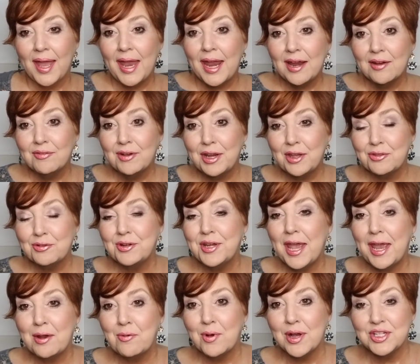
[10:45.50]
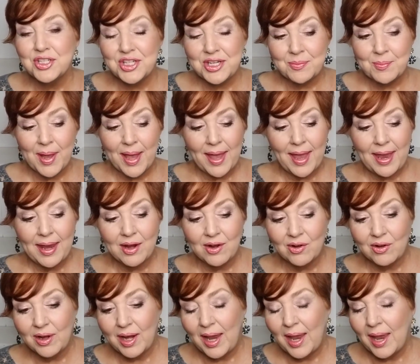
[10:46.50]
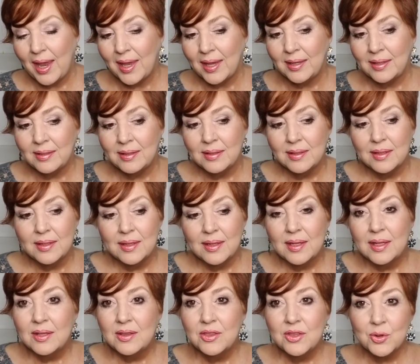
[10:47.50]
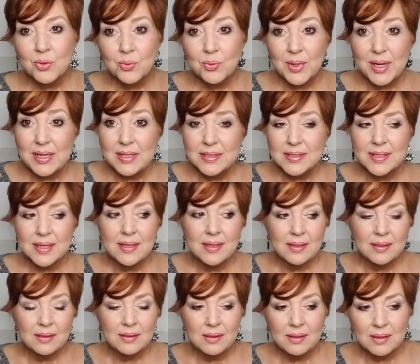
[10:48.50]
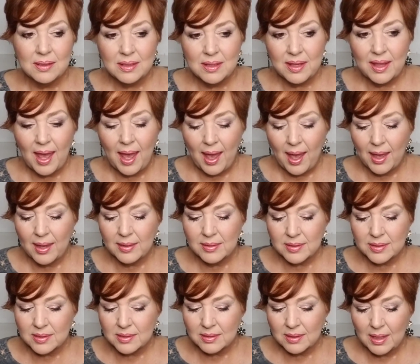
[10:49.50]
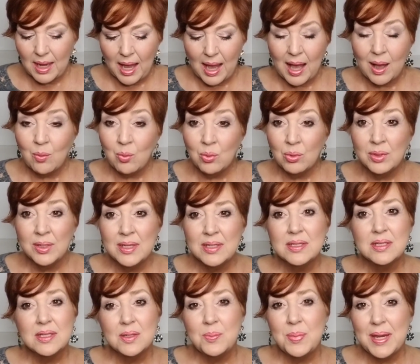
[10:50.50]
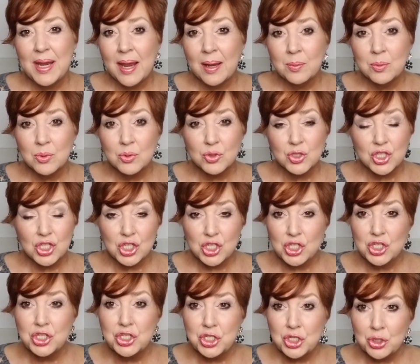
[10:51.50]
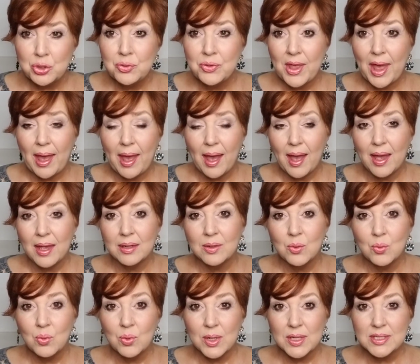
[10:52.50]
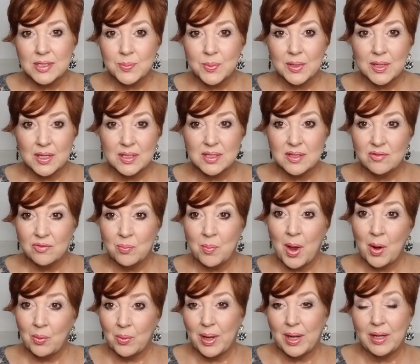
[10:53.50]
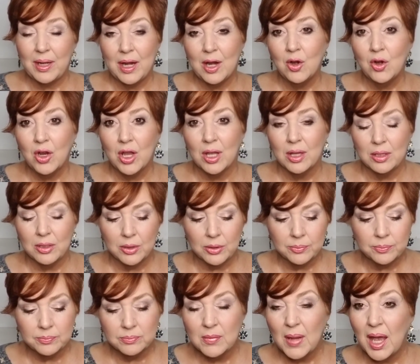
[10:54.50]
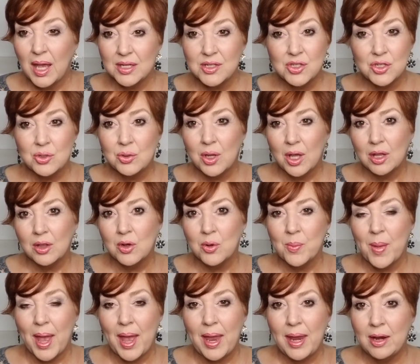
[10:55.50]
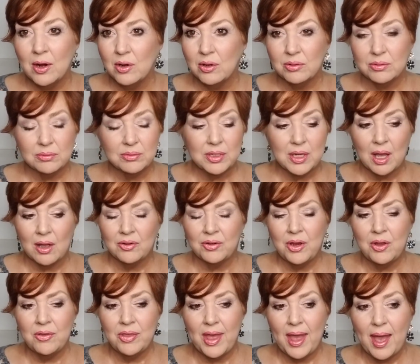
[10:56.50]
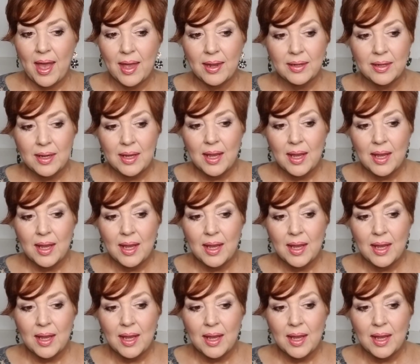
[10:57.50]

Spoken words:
every other day washing my hair. And the reason that I wanted to be able to do that was because of my red hair color. I do color my hair, y'all know that,